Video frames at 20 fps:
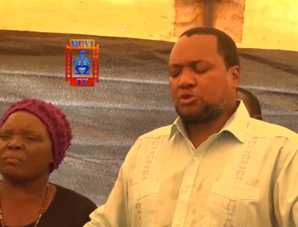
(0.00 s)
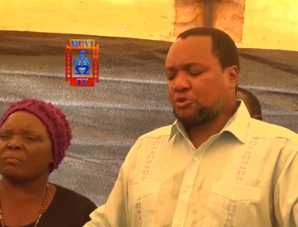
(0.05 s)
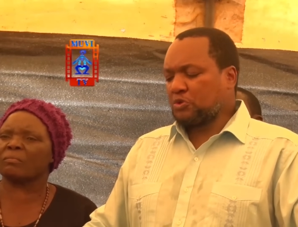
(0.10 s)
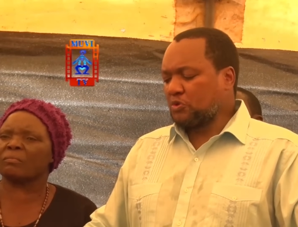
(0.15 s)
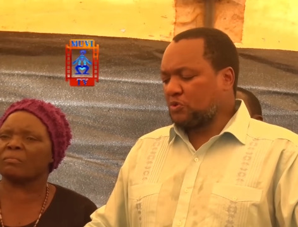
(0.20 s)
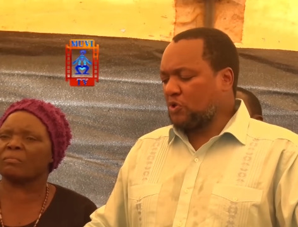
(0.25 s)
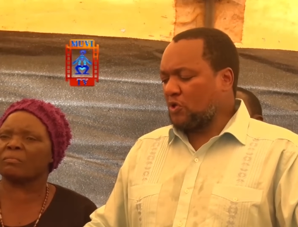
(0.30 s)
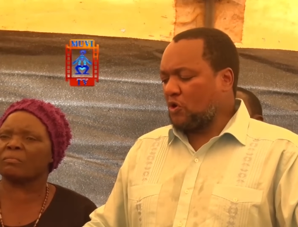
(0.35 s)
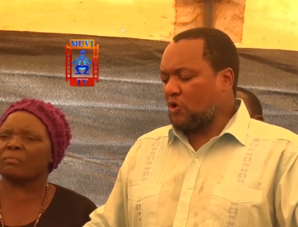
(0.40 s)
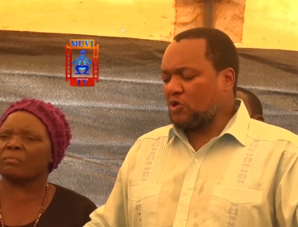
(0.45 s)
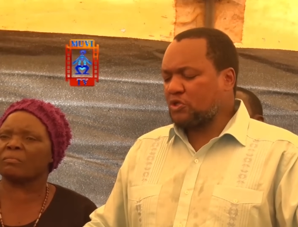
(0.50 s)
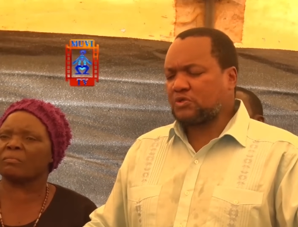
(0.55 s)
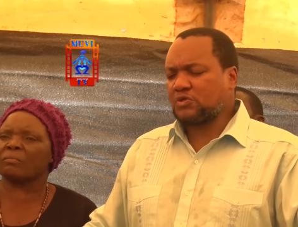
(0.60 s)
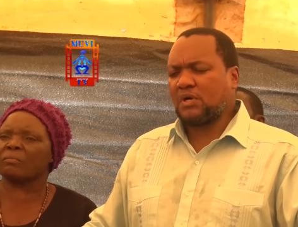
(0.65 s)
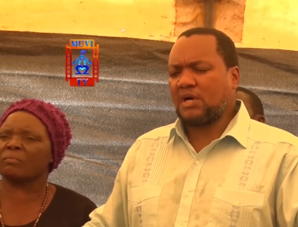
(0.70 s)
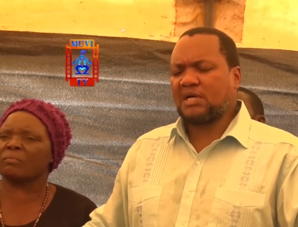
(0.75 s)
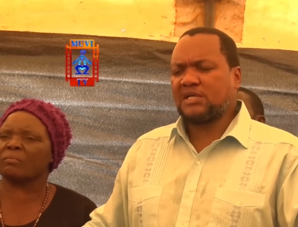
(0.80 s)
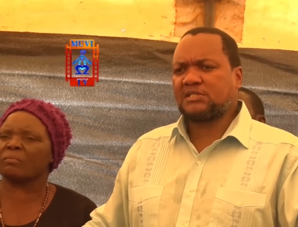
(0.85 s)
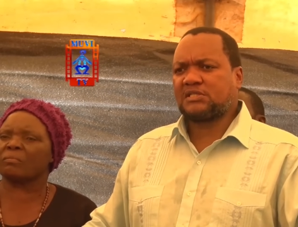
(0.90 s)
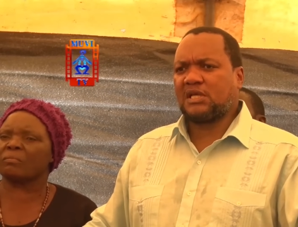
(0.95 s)
Speaker 1: should
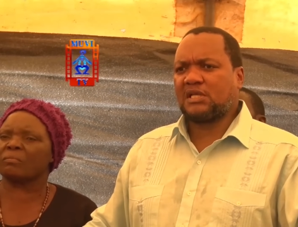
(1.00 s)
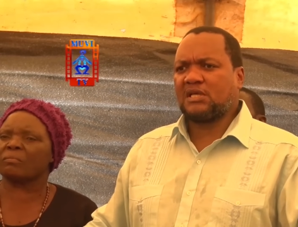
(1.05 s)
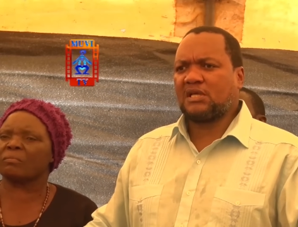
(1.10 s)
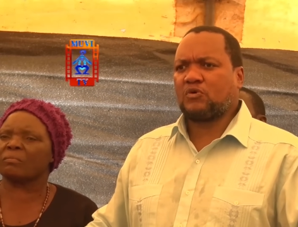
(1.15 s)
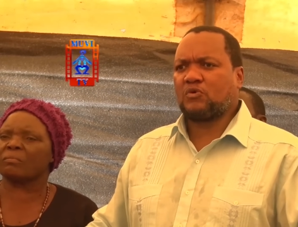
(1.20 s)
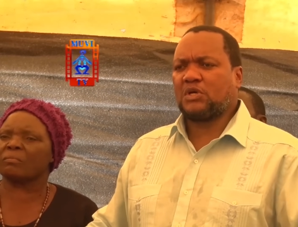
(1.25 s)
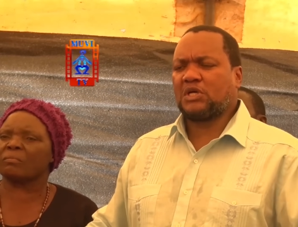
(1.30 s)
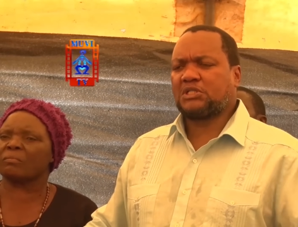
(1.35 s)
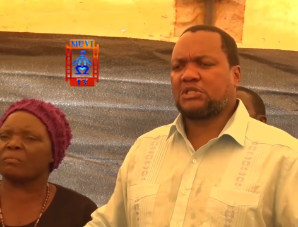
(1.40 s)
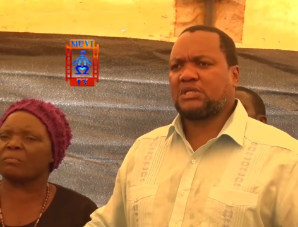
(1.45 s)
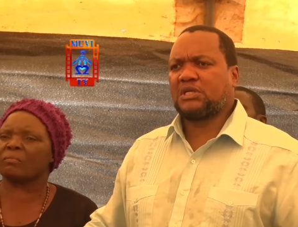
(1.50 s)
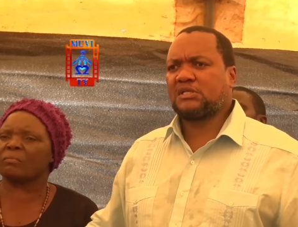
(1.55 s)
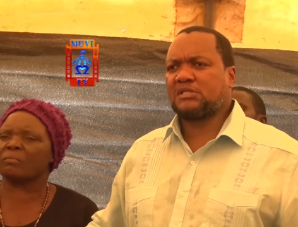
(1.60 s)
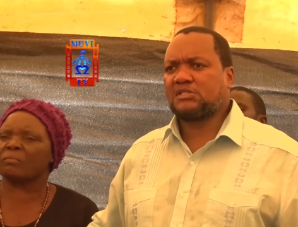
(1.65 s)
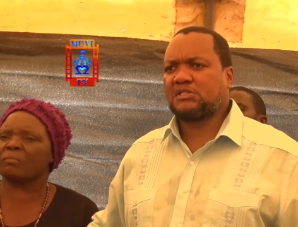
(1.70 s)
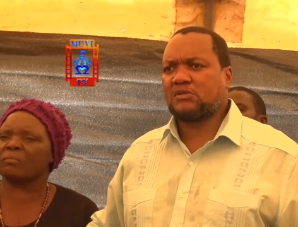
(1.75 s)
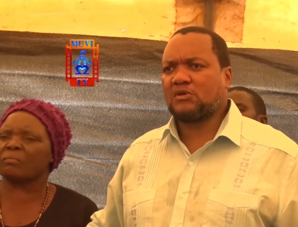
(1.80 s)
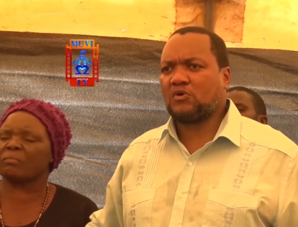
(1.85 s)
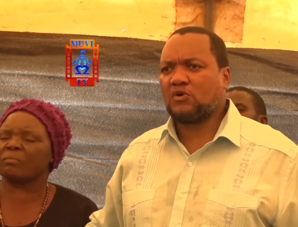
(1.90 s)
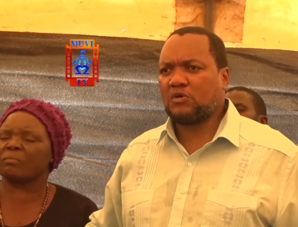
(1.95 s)
also answer the questions
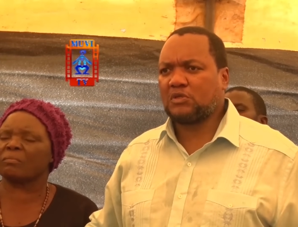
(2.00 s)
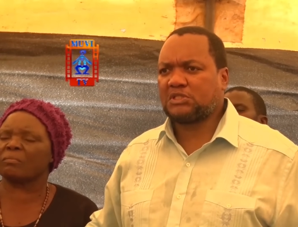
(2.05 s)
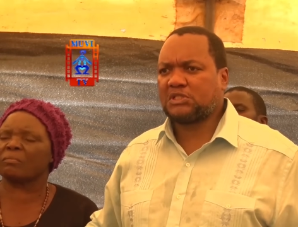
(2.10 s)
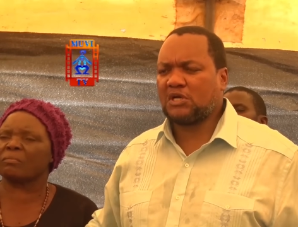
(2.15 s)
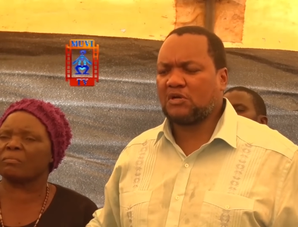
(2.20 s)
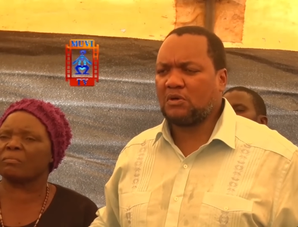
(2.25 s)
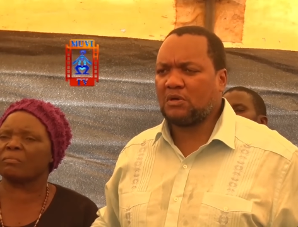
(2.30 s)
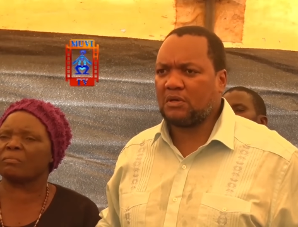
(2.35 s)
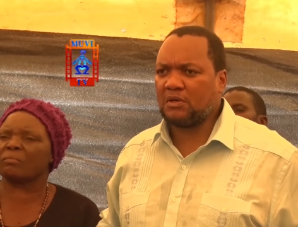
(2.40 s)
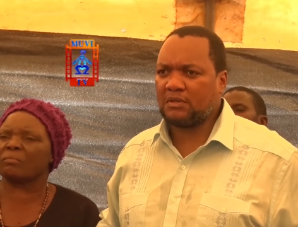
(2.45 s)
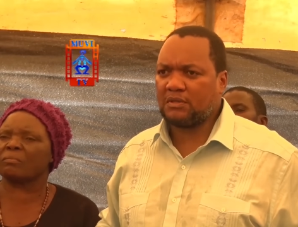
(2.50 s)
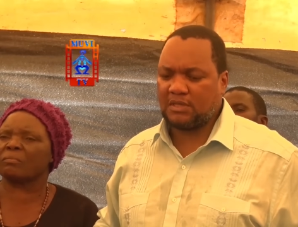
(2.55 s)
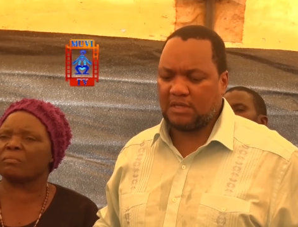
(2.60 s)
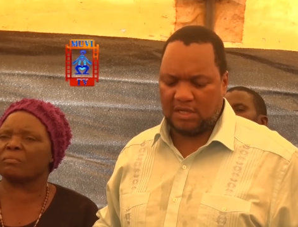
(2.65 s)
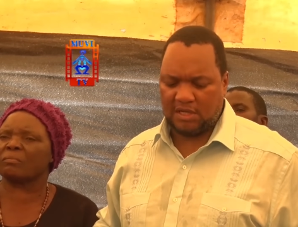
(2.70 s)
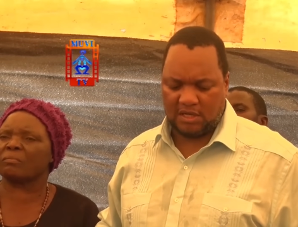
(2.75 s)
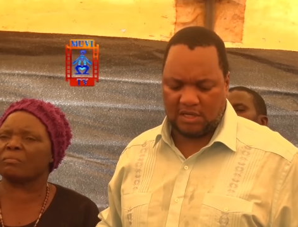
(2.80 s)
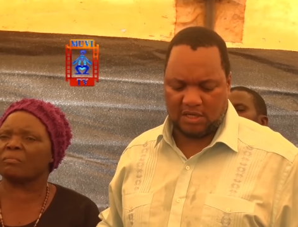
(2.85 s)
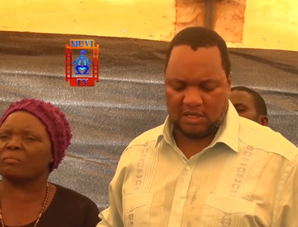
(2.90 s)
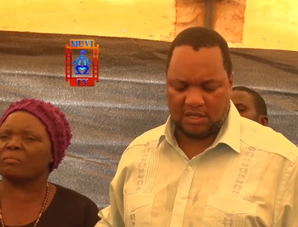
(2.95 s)
or tell
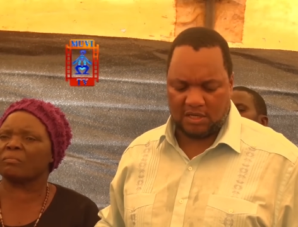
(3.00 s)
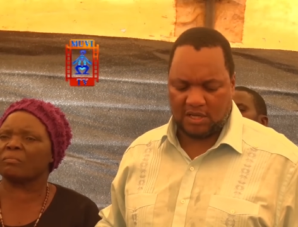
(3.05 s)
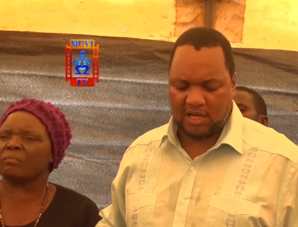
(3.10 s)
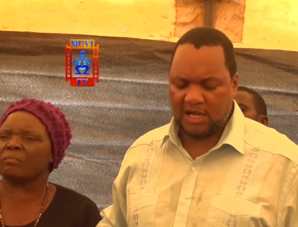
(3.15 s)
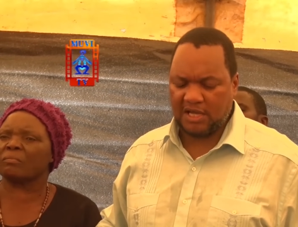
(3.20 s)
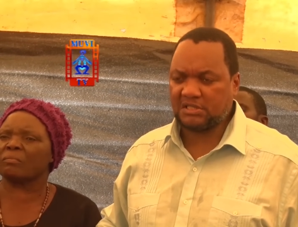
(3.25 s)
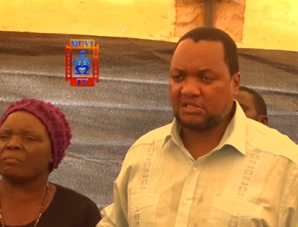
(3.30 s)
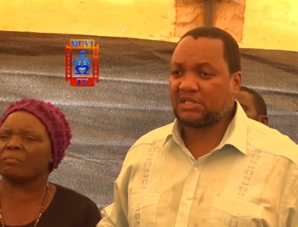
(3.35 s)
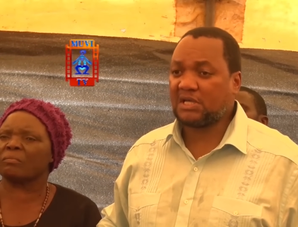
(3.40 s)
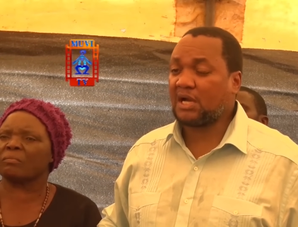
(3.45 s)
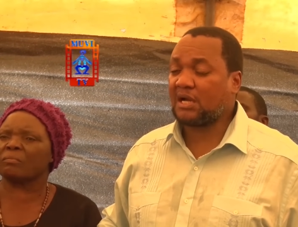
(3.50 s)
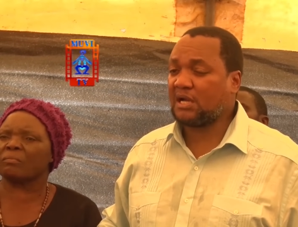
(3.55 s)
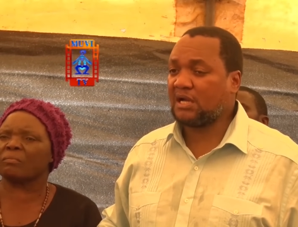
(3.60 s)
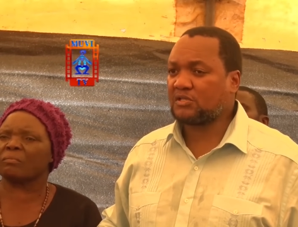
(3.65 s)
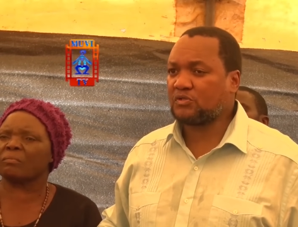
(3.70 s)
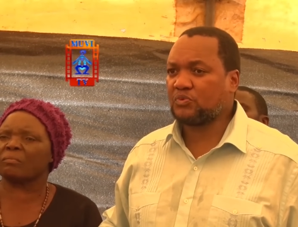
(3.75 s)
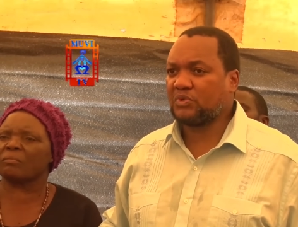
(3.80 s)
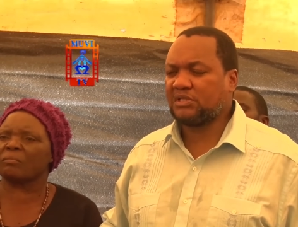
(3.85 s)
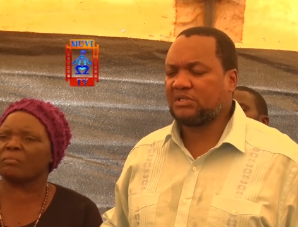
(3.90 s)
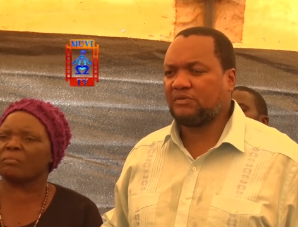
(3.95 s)
the
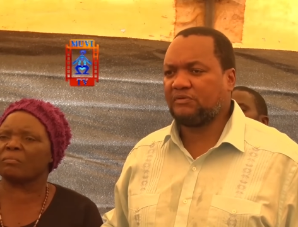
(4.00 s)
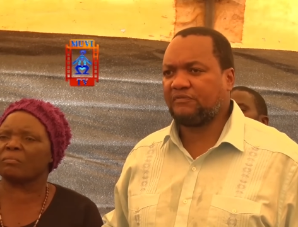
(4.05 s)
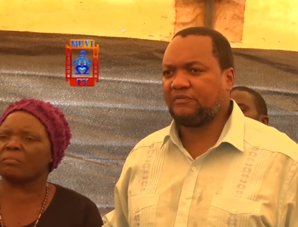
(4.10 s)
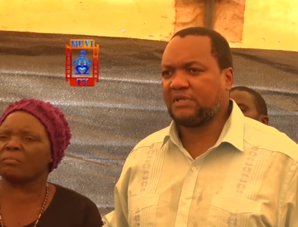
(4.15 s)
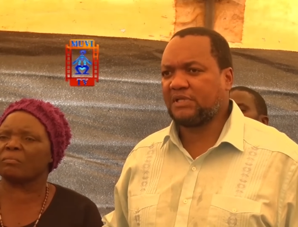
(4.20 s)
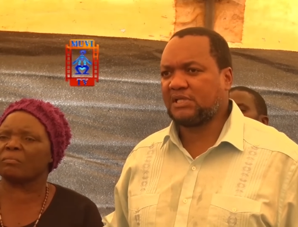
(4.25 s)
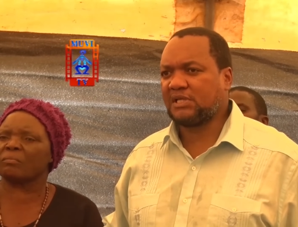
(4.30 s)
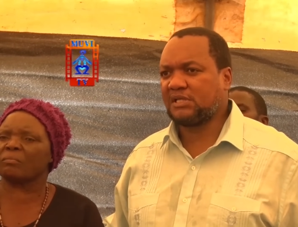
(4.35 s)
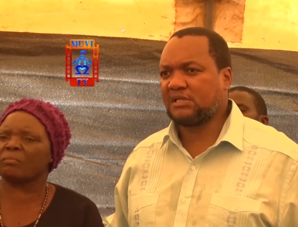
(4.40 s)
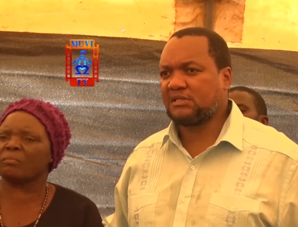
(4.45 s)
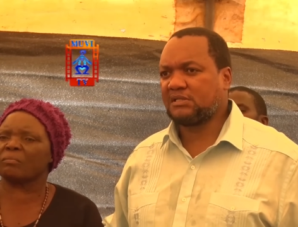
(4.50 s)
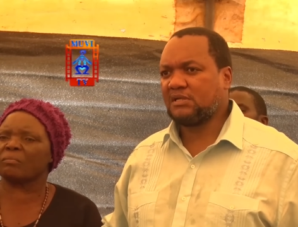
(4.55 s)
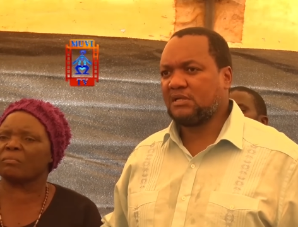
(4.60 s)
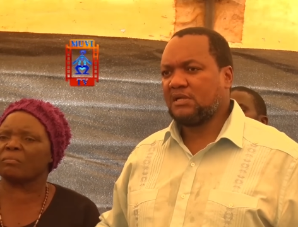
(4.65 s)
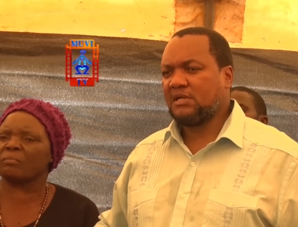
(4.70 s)
hijackers we defeated